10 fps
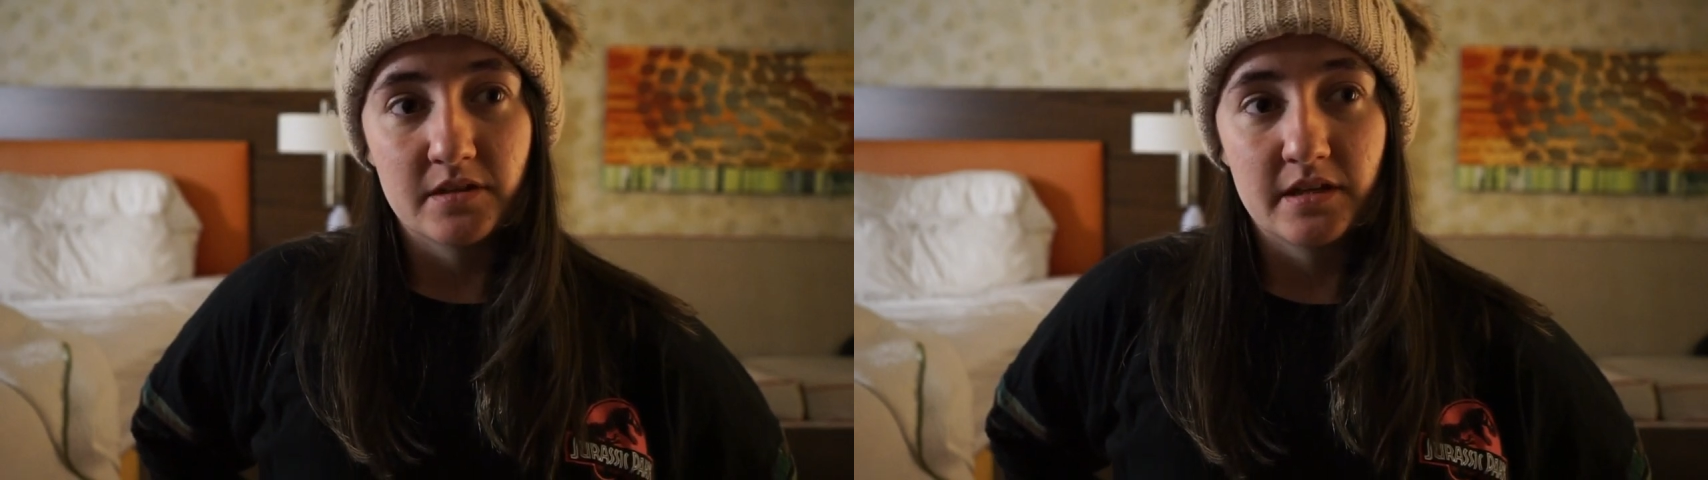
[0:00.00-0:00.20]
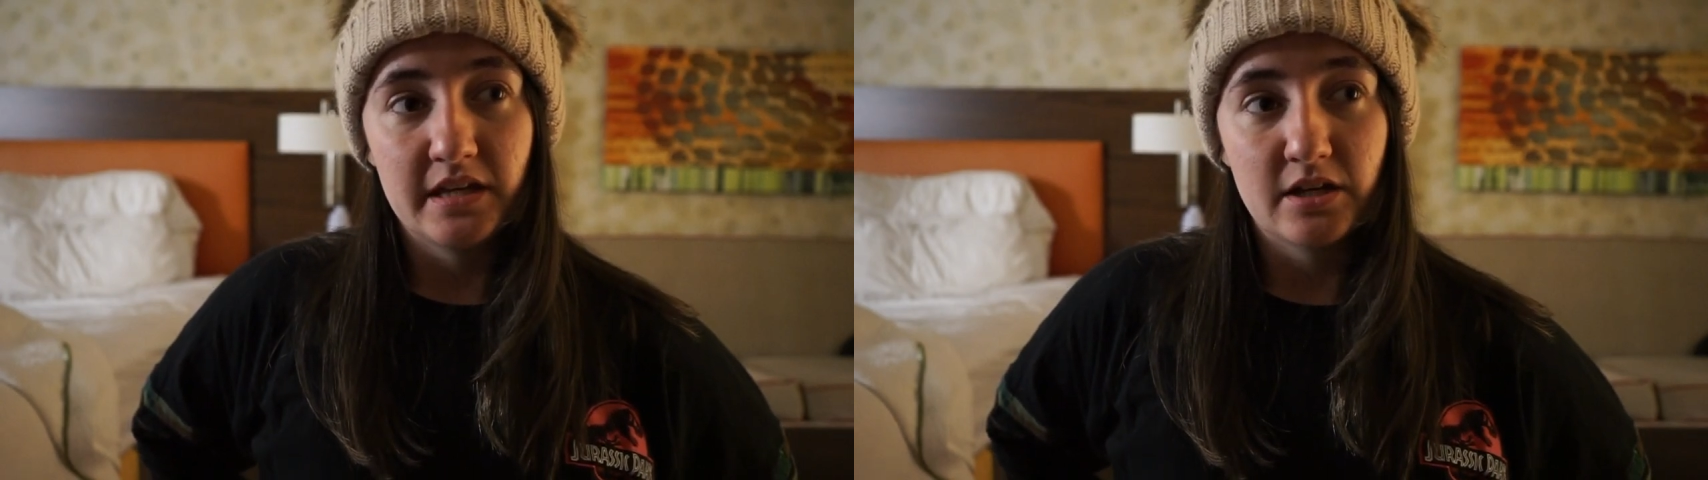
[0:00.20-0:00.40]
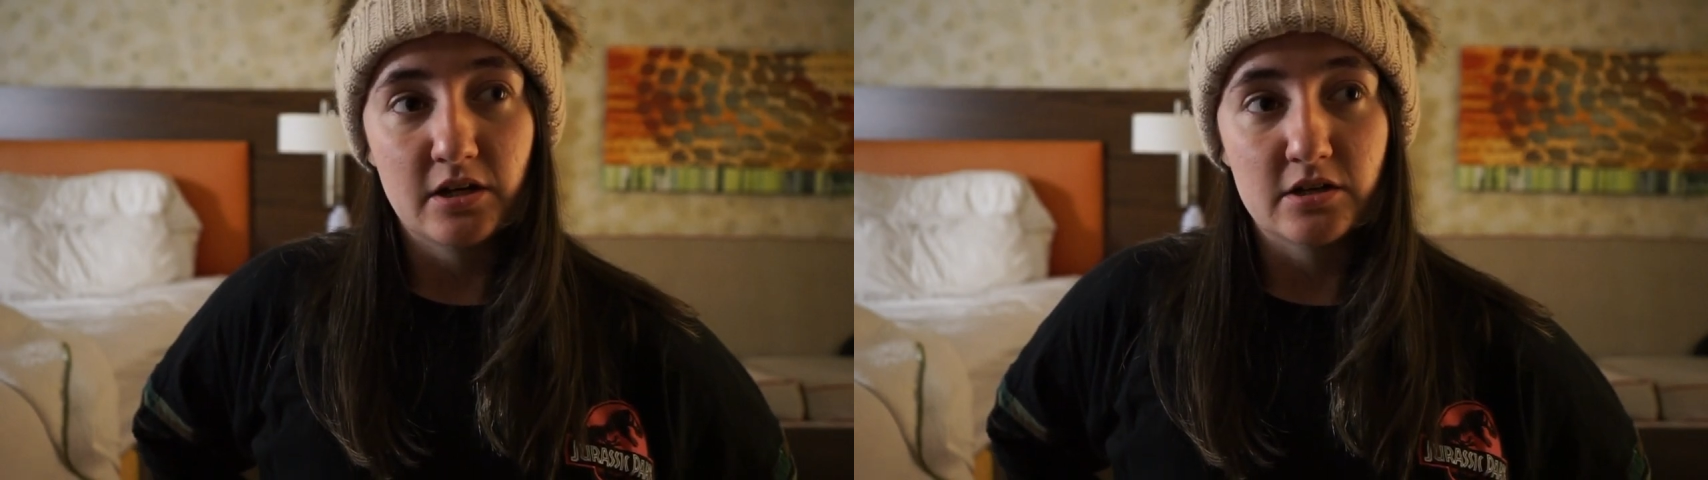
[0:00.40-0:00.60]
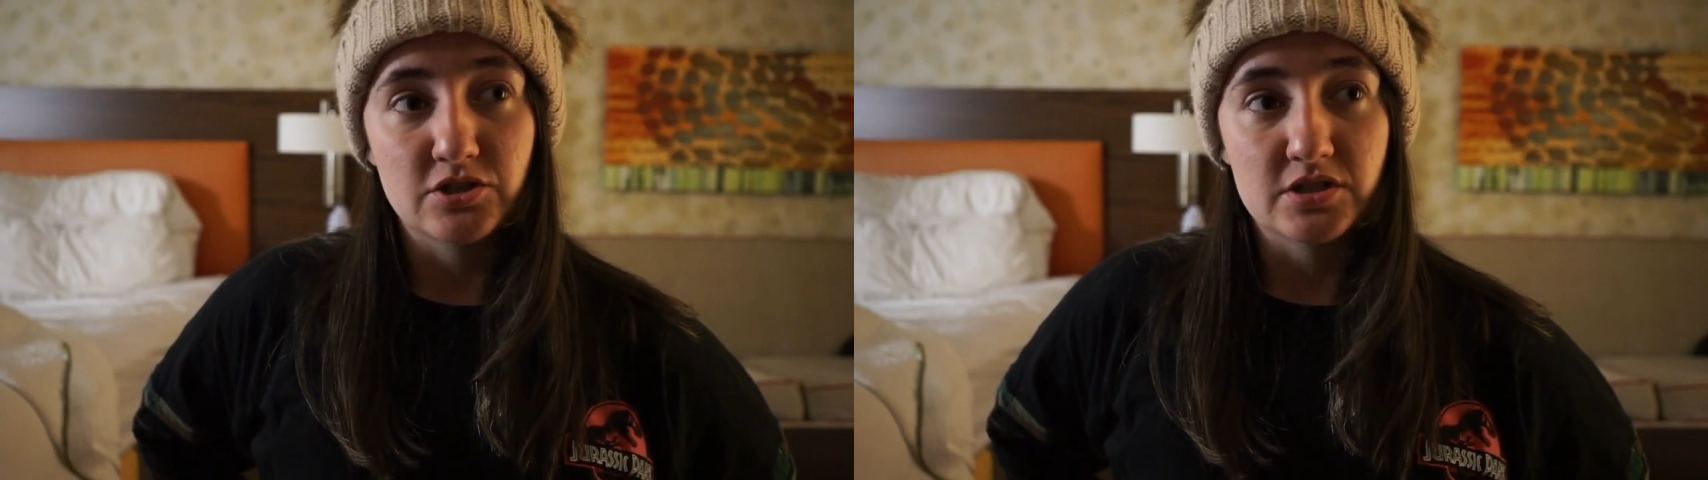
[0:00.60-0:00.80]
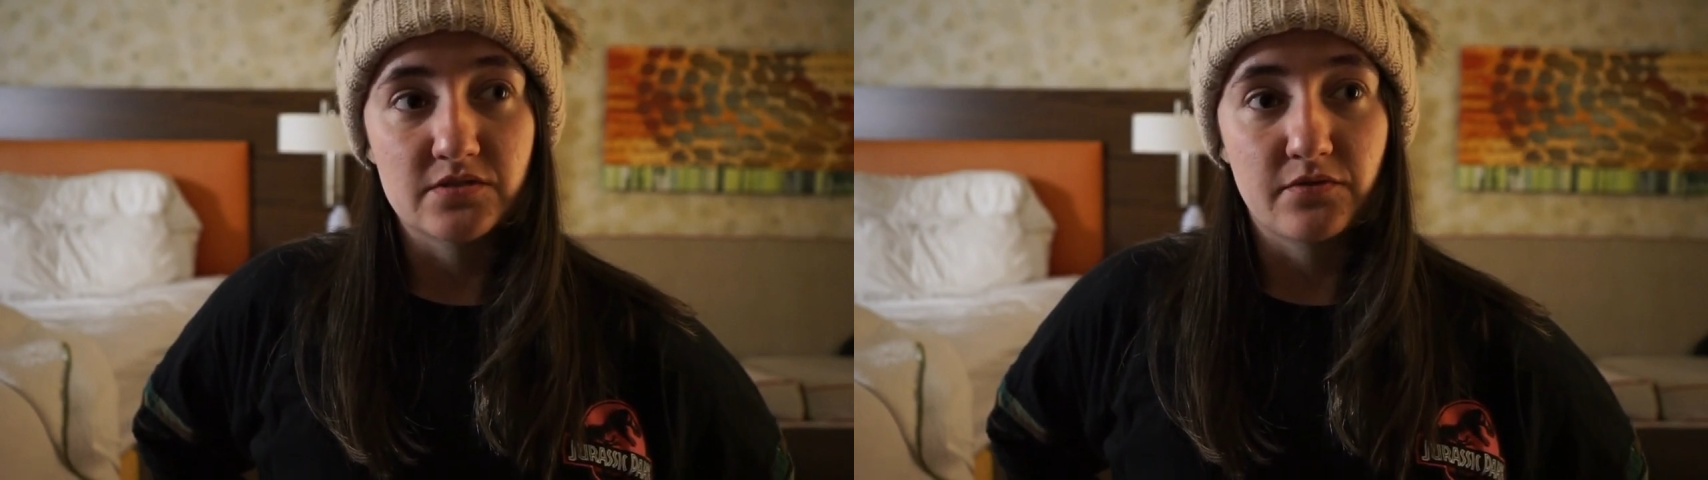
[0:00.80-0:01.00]
here
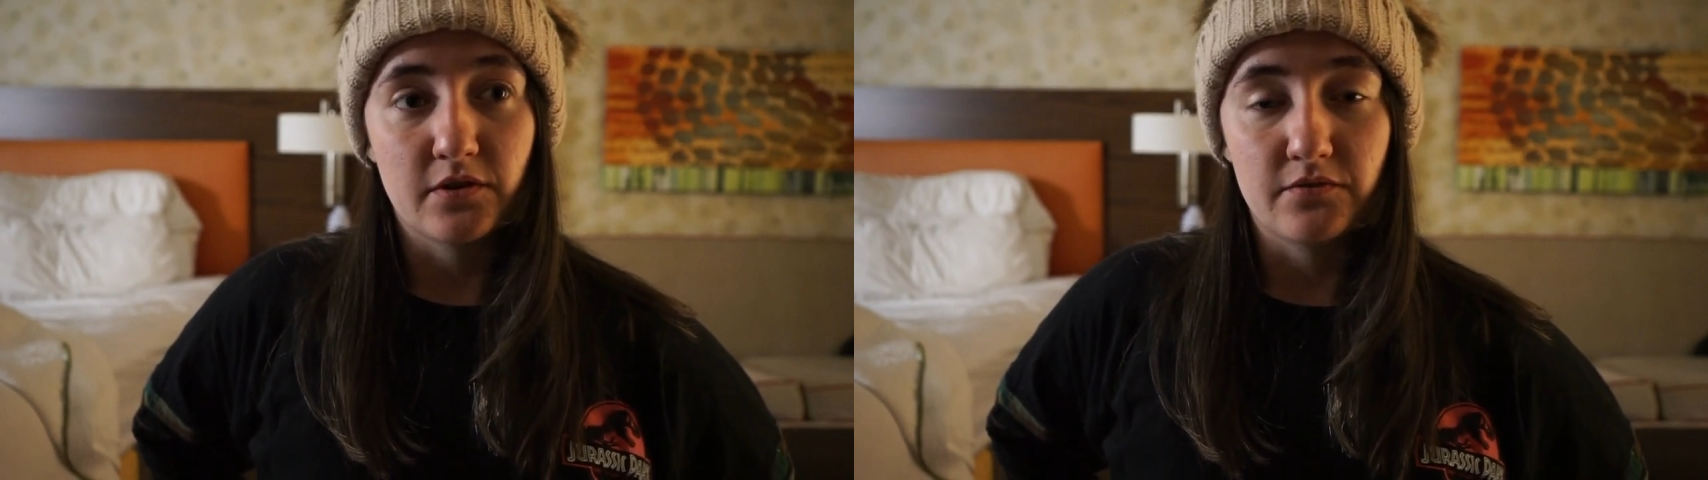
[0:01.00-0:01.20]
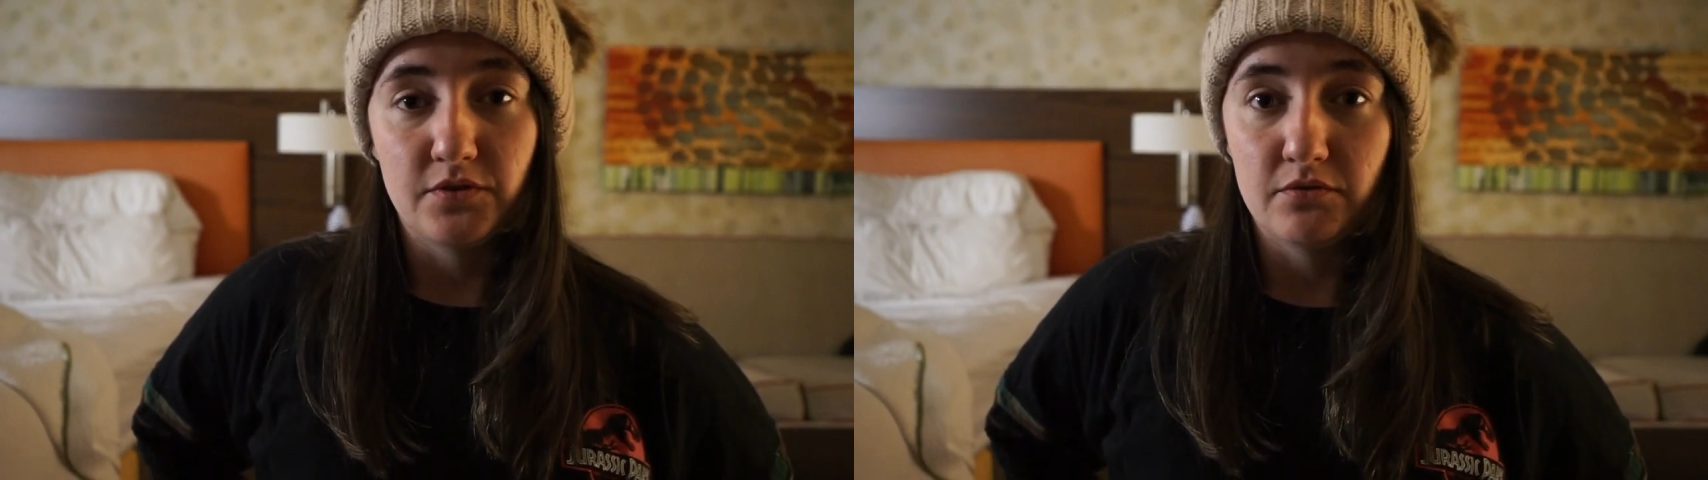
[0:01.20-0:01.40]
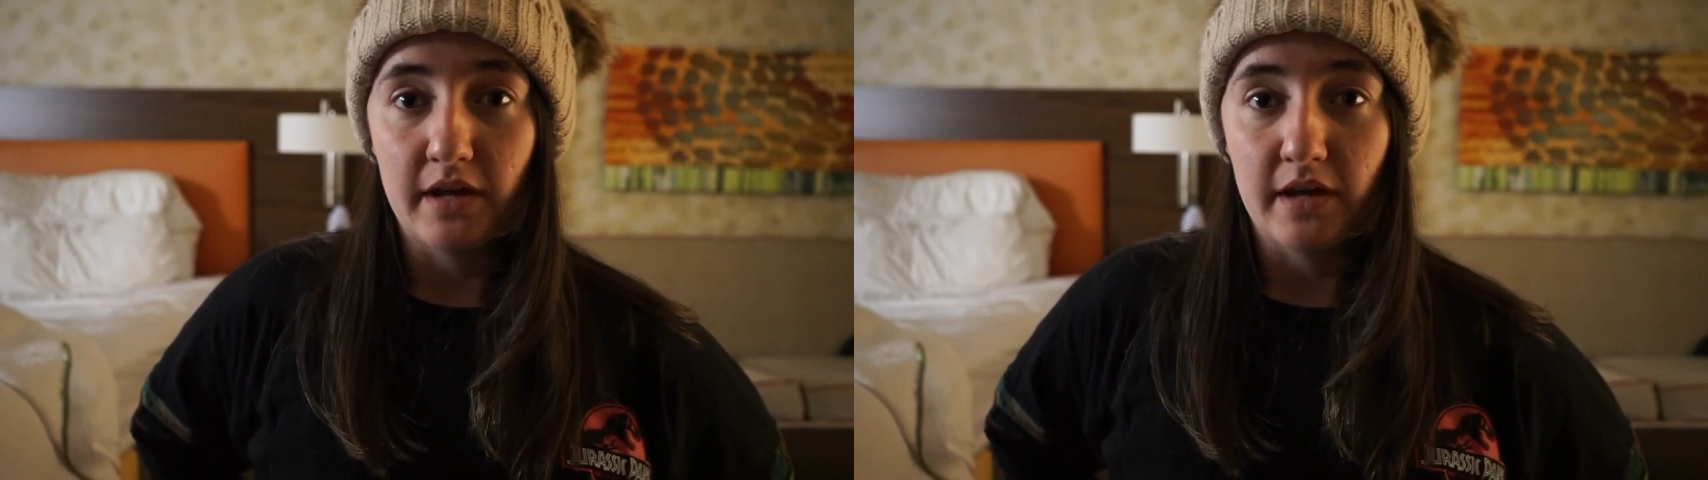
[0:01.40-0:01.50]
just for a few